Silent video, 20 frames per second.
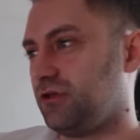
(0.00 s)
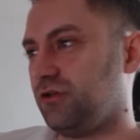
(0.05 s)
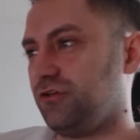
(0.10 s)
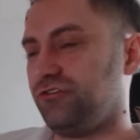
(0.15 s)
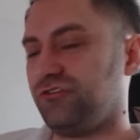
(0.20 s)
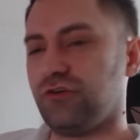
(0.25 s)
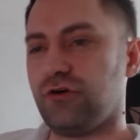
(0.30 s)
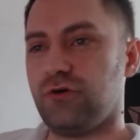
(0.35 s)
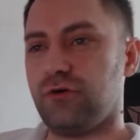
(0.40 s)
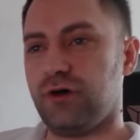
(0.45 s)

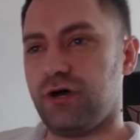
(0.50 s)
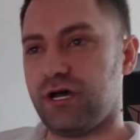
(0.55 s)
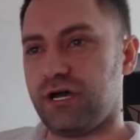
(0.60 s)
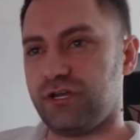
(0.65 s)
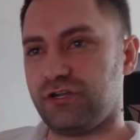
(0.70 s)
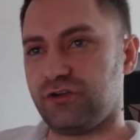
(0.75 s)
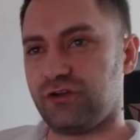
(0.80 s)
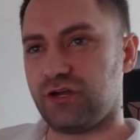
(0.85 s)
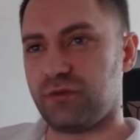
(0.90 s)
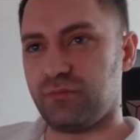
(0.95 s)
So uh,
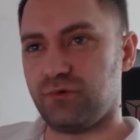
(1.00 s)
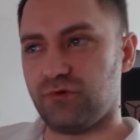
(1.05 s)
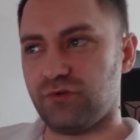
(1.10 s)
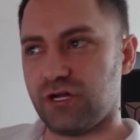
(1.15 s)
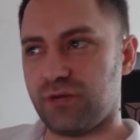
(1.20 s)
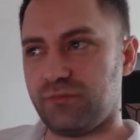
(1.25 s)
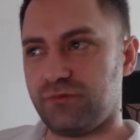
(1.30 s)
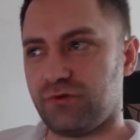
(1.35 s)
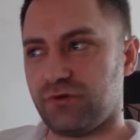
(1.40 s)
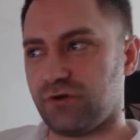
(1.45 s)
you're going to pull
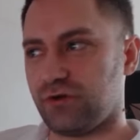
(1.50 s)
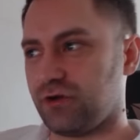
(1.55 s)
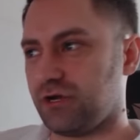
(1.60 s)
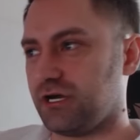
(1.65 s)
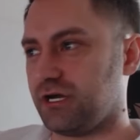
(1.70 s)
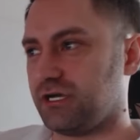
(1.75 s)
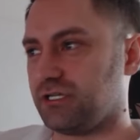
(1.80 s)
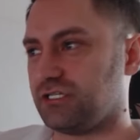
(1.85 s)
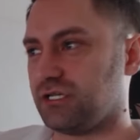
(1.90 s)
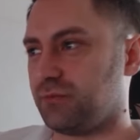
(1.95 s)
up your
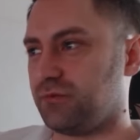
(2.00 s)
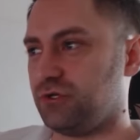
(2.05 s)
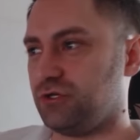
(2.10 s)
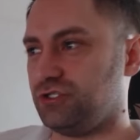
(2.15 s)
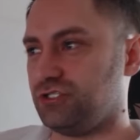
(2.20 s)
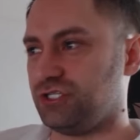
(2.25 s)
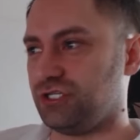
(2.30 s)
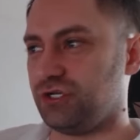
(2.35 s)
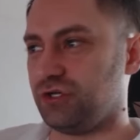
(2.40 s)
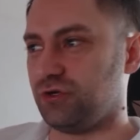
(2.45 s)
uh,
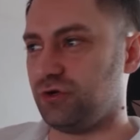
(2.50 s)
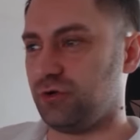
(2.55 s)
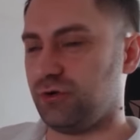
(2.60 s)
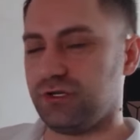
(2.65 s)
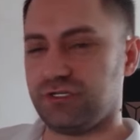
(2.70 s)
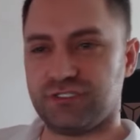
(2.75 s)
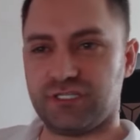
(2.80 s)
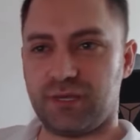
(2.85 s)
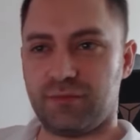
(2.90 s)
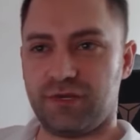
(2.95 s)
WGU
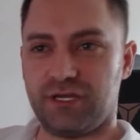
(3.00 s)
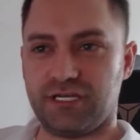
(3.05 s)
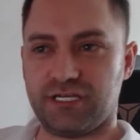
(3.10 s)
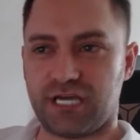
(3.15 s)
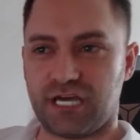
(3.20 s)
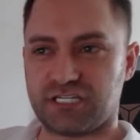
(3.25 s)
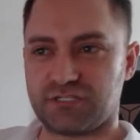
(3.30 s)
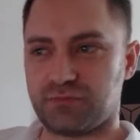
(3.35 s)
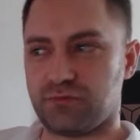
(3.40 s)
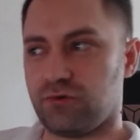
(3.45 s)
Examity
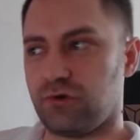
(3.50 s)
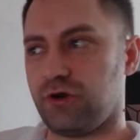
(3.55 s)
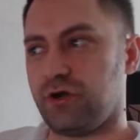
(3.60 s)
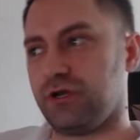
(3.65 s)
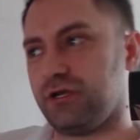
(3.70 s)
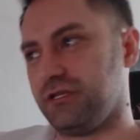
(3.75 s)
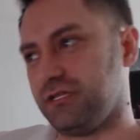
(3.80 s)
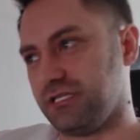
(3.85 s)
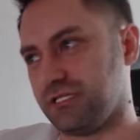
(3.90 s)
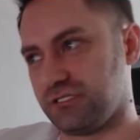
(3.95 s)

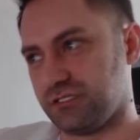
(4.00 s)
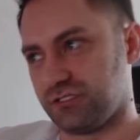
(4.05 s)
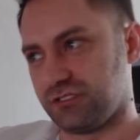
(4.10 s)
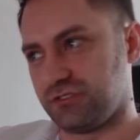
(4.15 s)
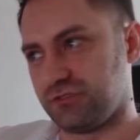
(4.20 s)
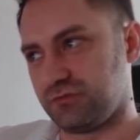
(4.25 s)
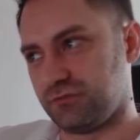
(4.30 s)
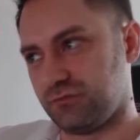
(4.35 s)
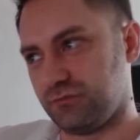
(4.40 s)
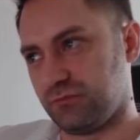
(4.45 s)
dashboard. This
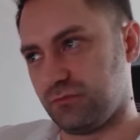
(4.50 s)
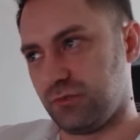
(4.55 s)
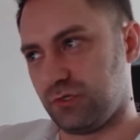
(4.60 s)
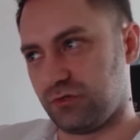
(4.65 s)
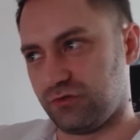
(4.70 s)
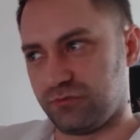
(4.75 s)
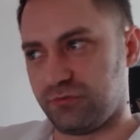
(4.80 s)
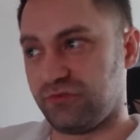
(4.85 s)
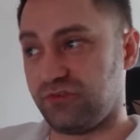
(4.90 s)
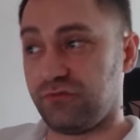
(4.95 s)
is you
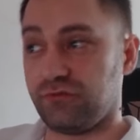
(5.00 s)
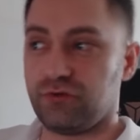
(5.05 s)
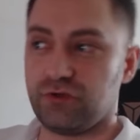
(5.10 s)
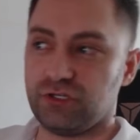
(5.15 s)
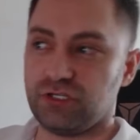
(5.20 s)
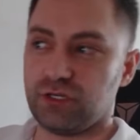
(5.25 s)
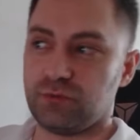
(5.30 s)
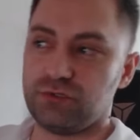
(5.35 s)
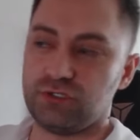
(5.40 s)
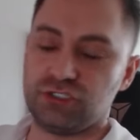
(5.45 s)
know specifically
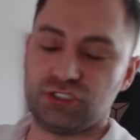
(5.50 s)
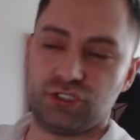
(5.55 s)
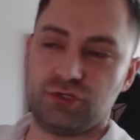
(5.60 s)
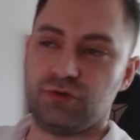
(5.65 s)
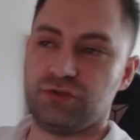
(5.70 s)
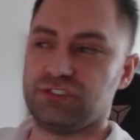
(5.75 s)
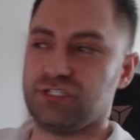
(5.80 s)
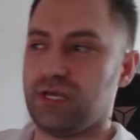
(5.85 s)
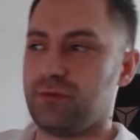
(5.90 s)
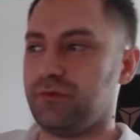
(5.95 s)
WGU
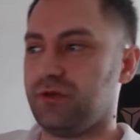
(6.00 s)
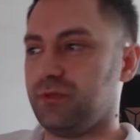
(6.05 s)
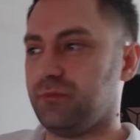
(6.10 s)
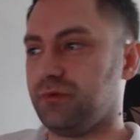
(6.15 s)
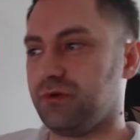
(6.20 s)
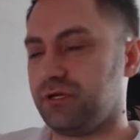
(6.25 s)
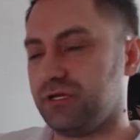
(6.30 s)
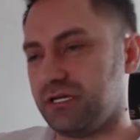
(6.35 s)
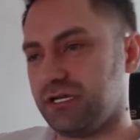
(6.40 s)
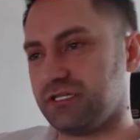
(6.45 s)
Examity,
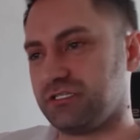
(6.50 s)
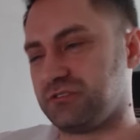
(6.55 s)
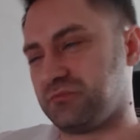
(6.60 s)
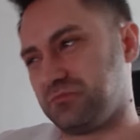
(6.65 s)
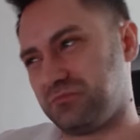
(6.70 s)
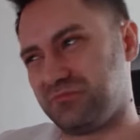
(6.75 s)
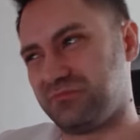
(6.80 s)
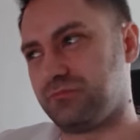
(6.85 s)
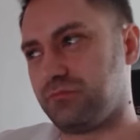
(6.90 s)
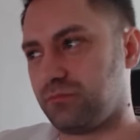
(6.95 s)
but it's
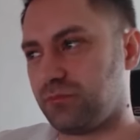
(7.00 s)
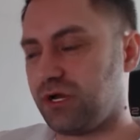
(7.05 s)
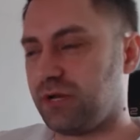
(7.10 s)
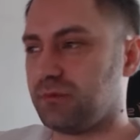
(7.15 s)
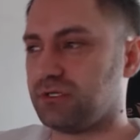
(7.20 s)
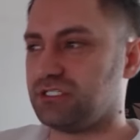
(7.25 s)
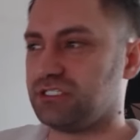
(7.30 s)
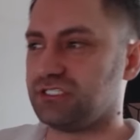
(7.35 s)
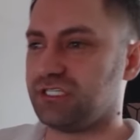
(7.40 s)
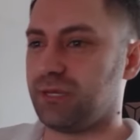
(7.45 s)
pretty
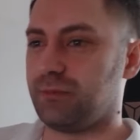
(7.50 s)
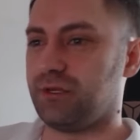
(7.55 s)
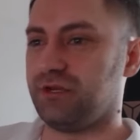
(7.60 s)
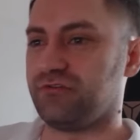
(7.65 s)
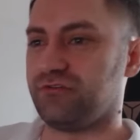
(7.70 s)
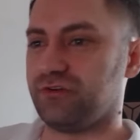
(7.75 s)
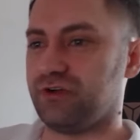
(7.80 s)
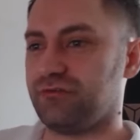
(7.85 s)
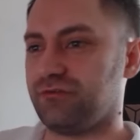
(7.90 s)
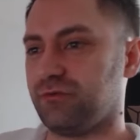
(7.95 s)
much Examity
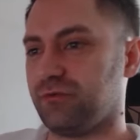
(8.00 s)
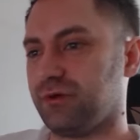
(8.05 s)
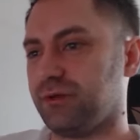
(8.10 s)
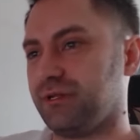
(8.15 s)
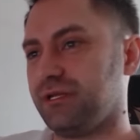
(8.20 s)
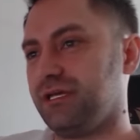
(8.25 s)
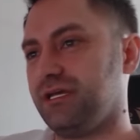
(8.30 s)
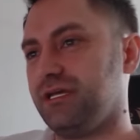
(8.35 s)
for everyone.